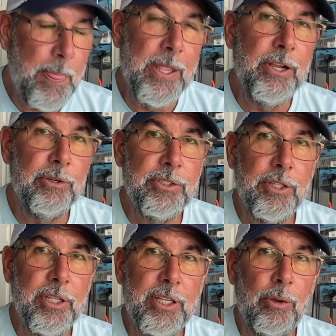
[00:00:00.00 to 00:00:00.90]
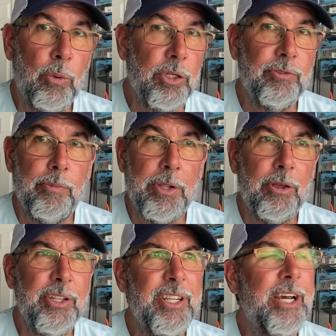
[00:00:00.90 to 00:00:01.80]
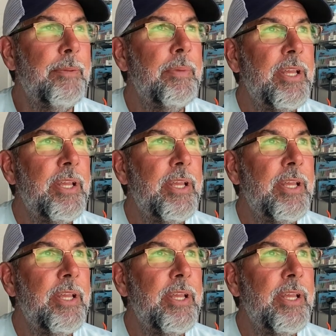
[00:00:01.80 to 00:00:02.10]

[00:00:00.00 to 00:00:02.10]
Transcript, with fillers: here's the thing that works for me all the time.